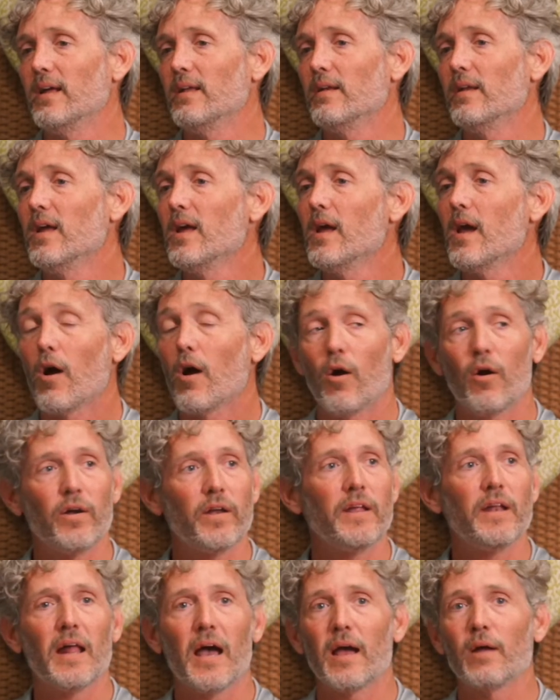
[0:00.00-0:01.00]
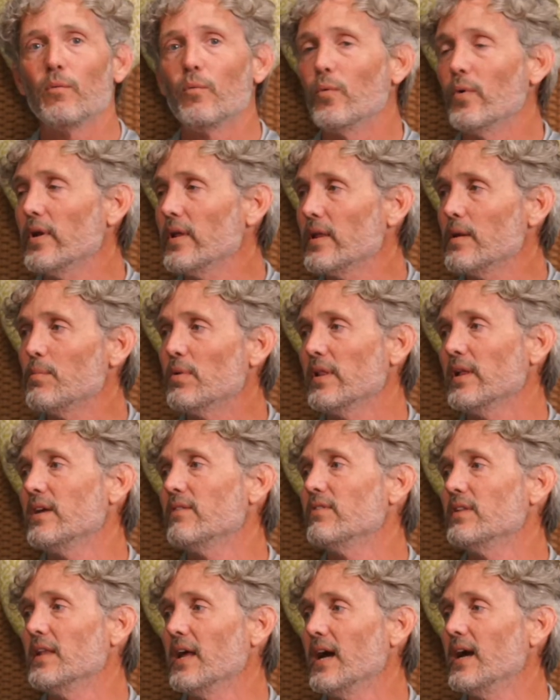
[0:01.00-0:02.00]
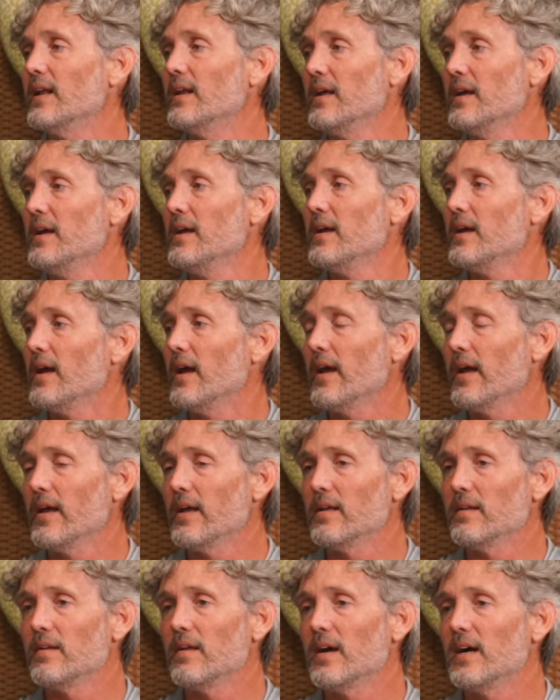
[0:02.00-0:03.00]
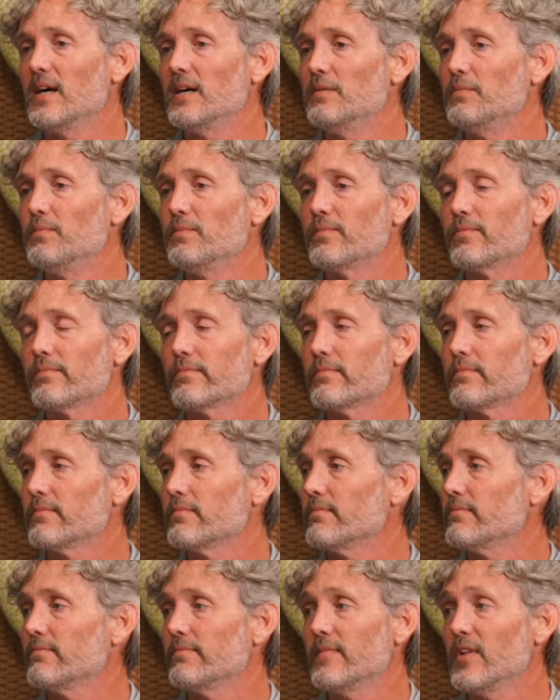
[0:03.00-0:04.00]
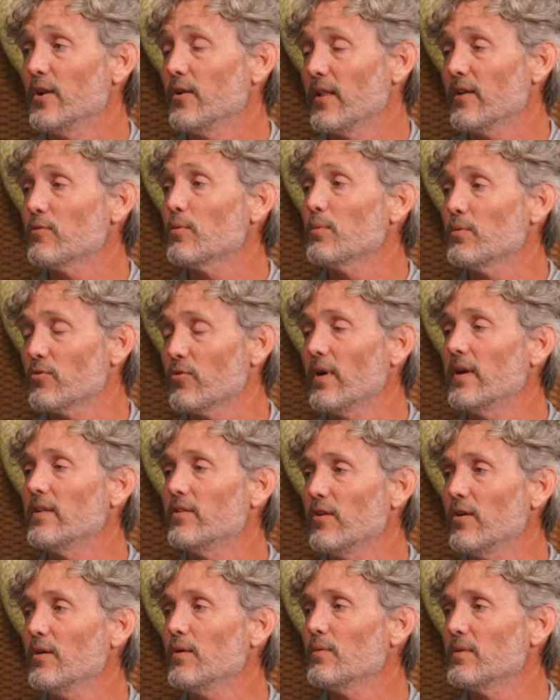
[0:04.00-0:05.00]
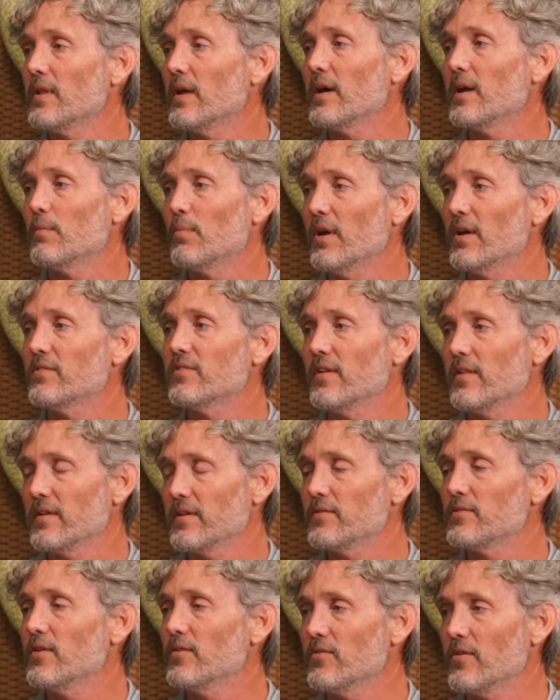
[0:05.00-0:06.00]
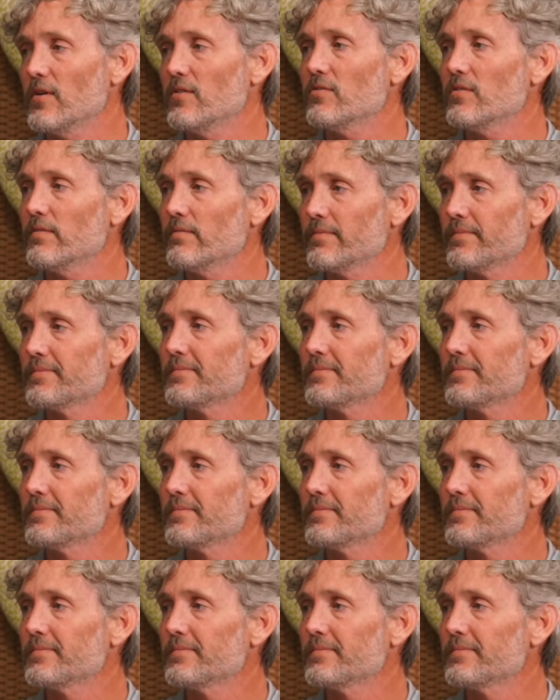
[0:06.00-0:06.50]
And Hardy and I really believe in that. And, that's what we're trying to do with the Outer Banks Sailing Association.